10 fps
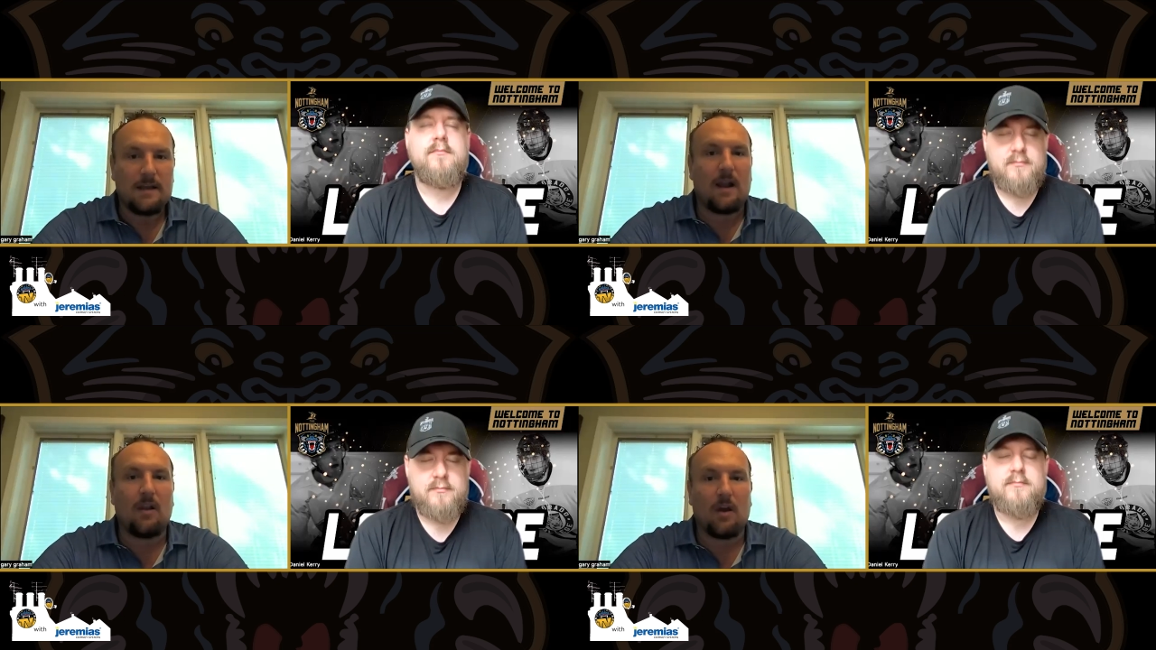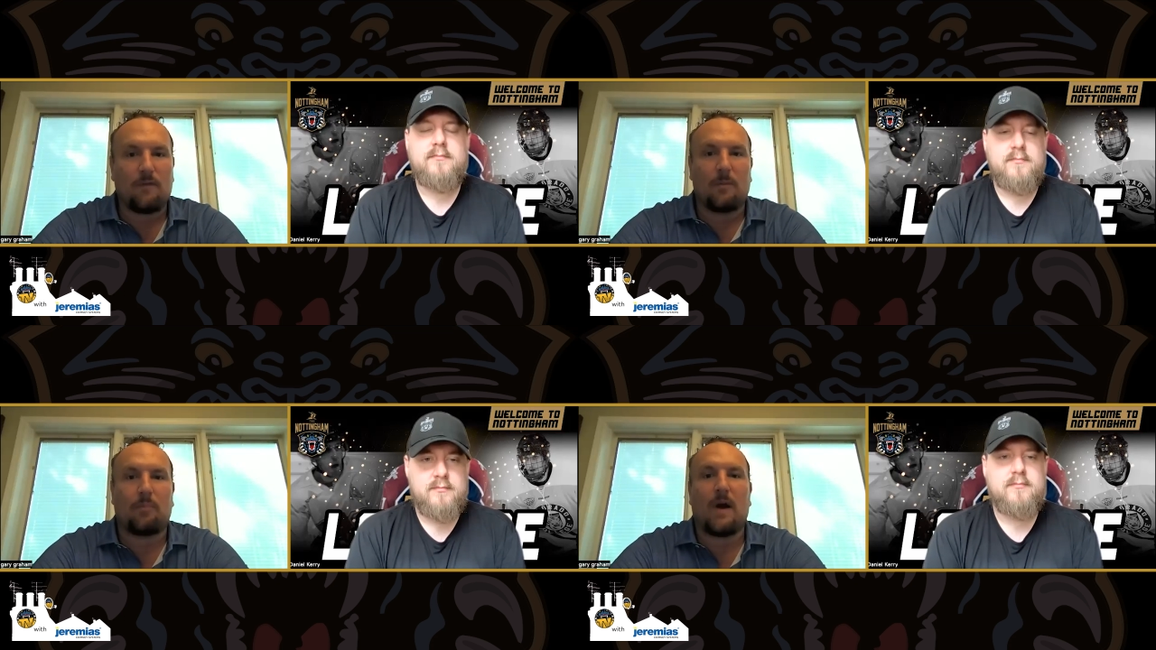Speaker 1: kind of
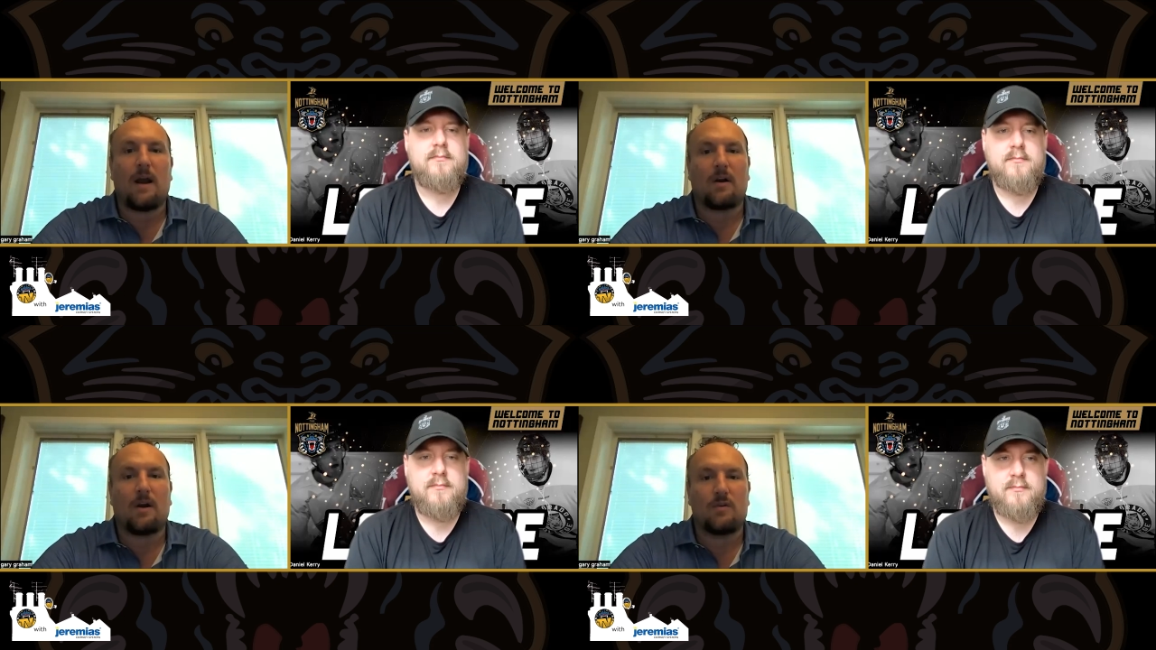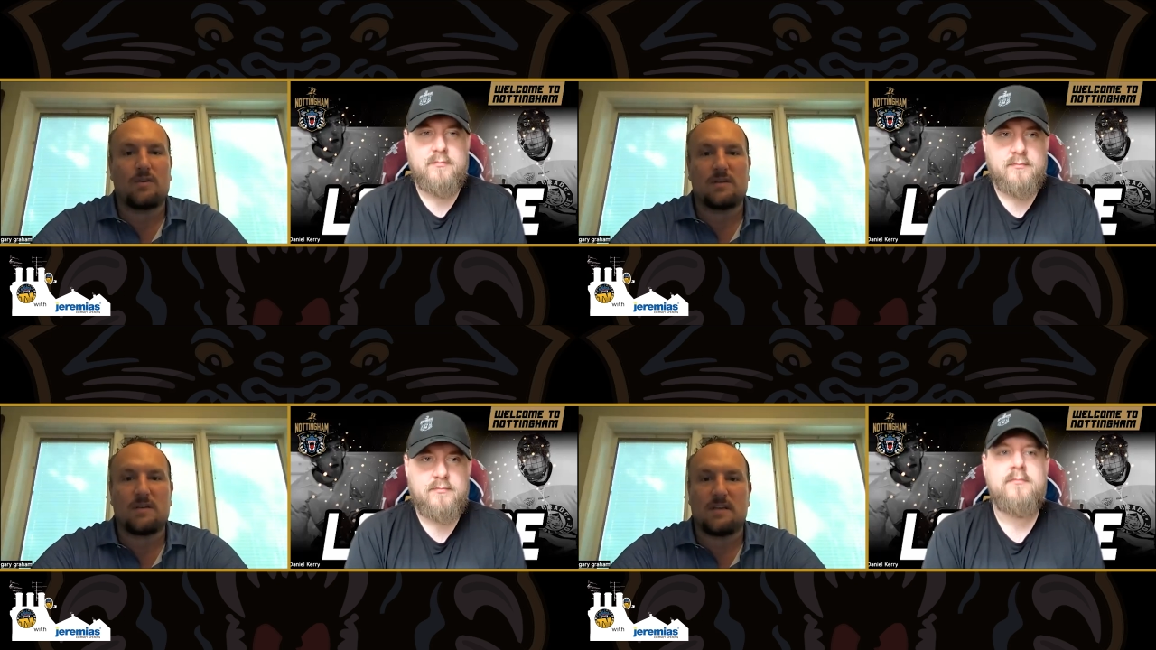look for the prior
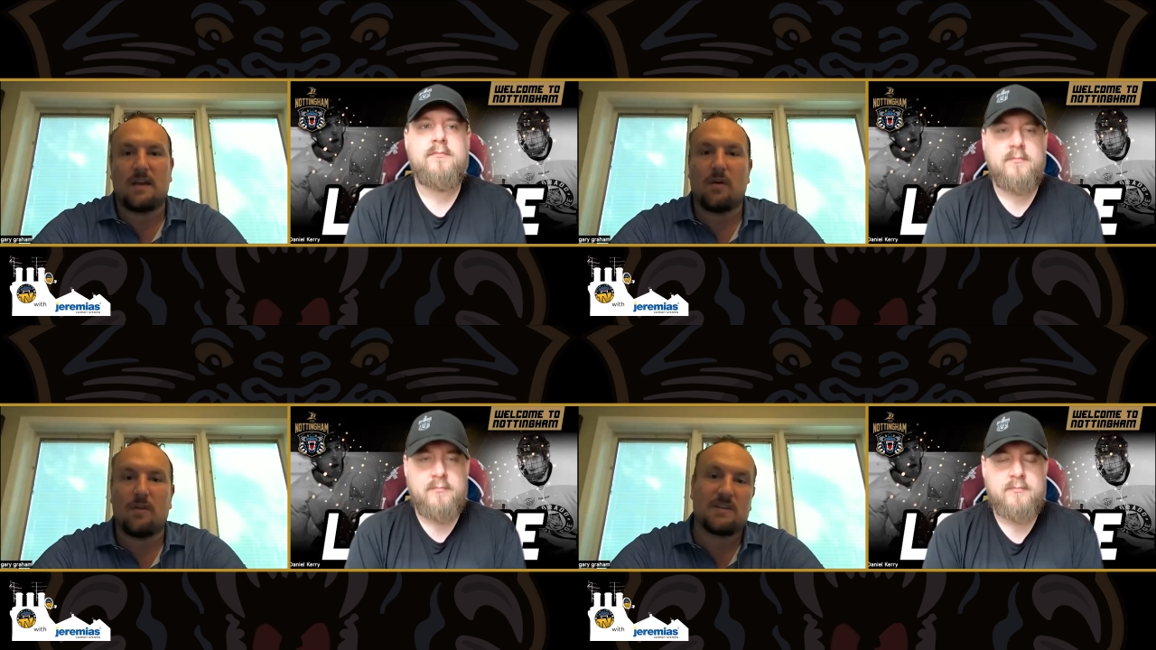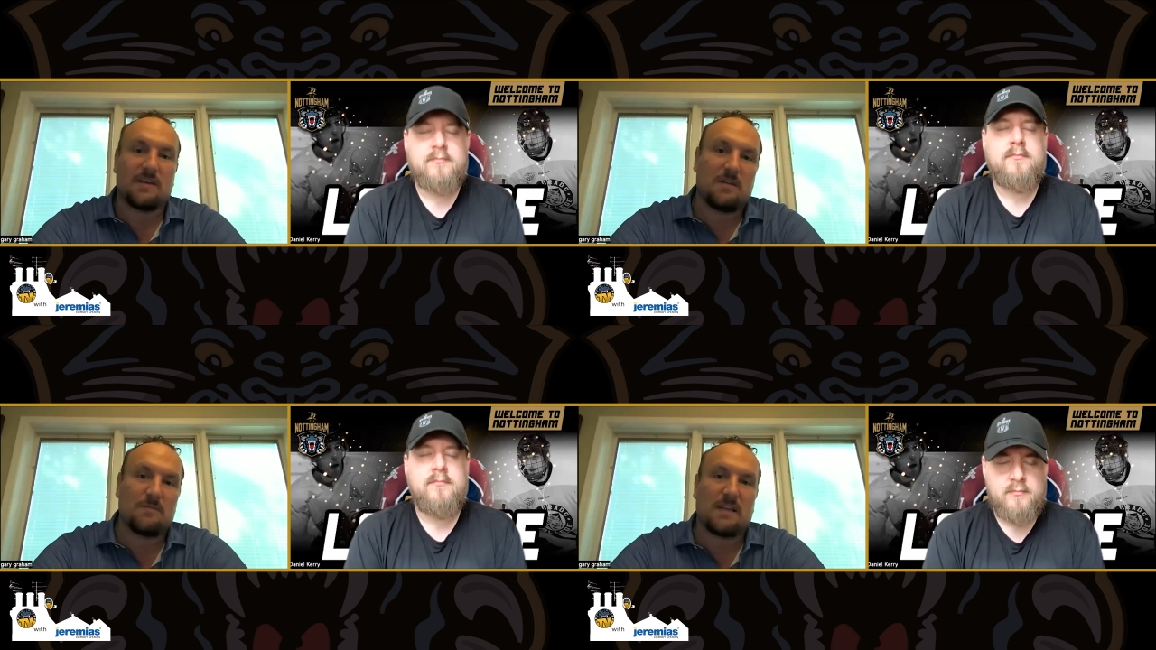coaches because I know the
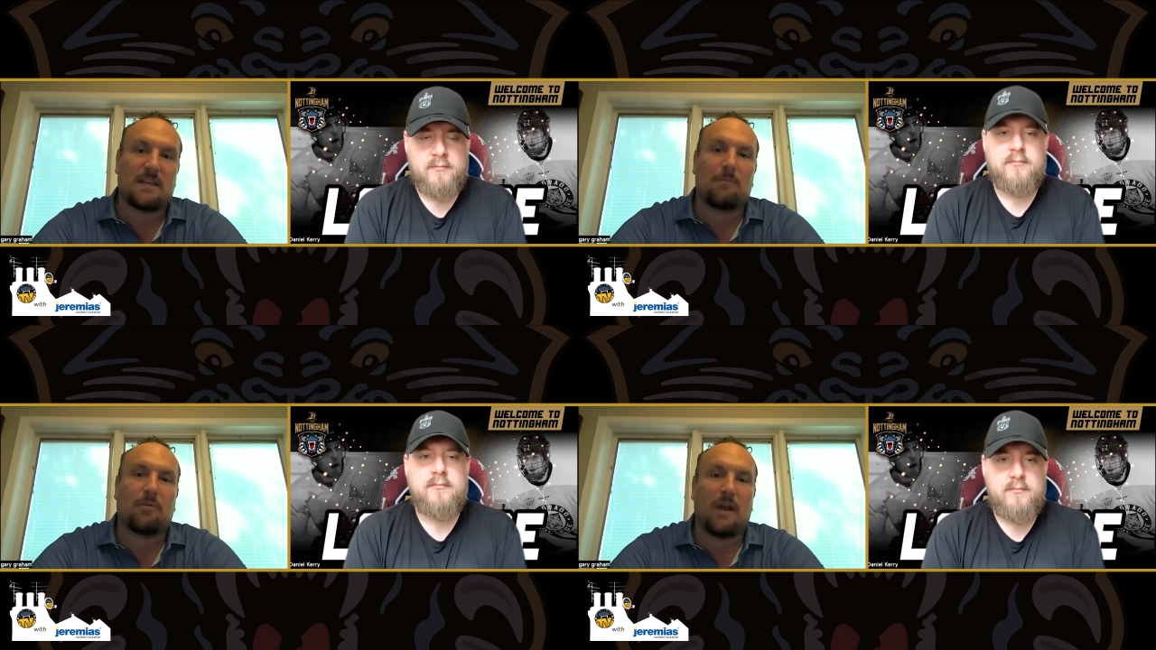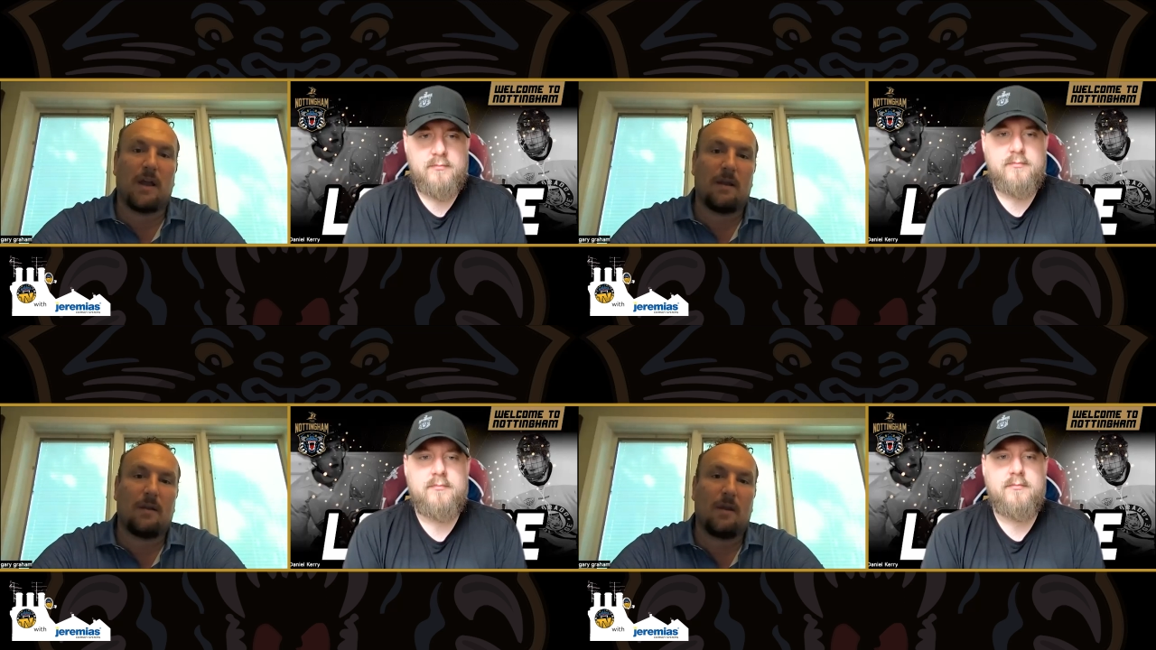systems that they
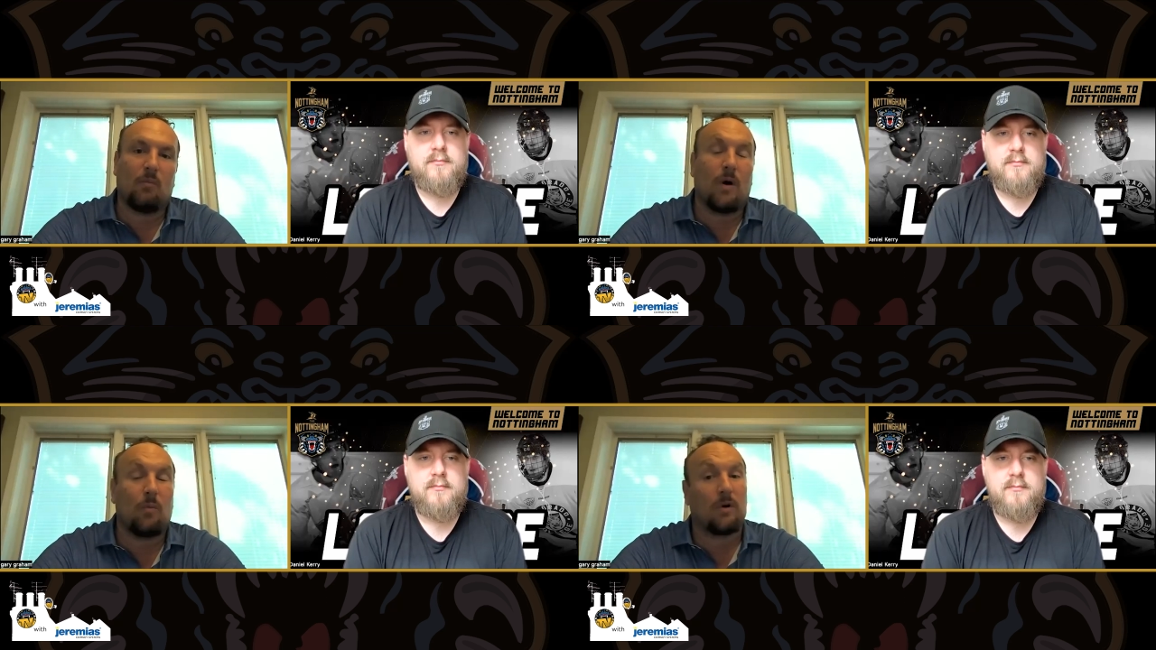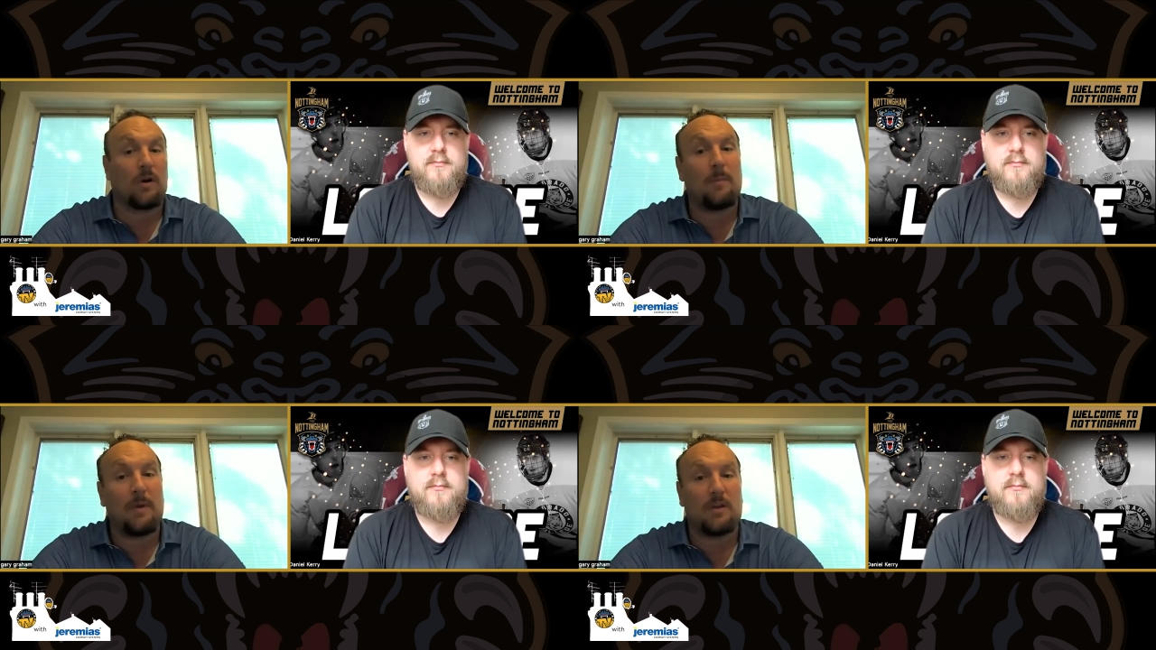play and, and what we're
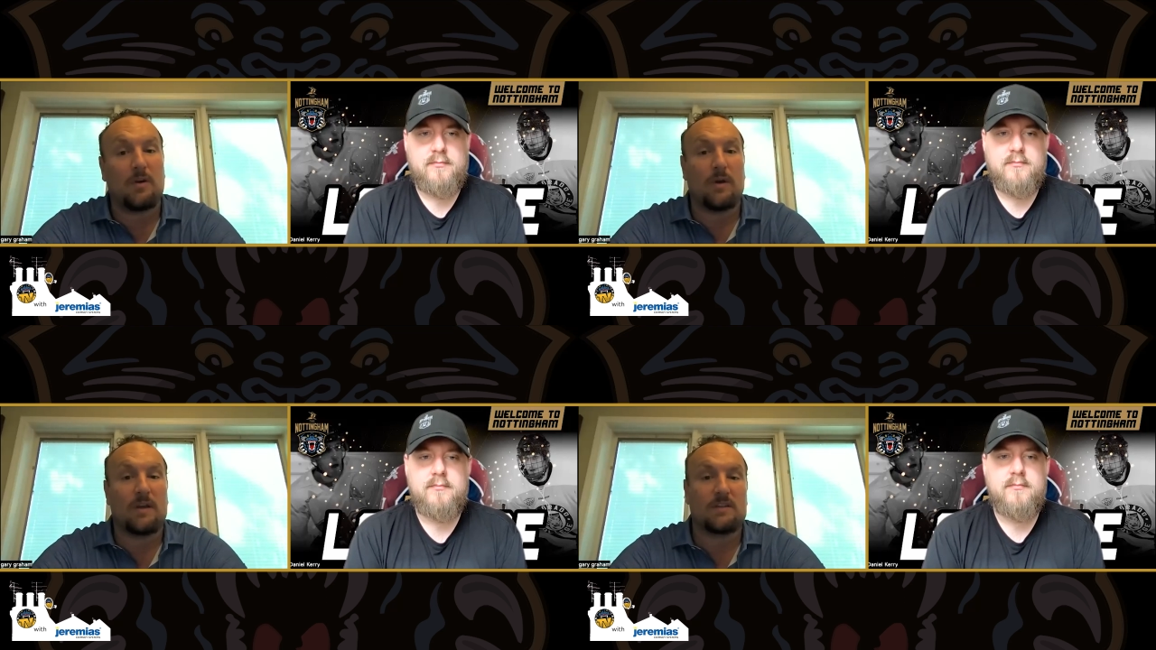going to be doing.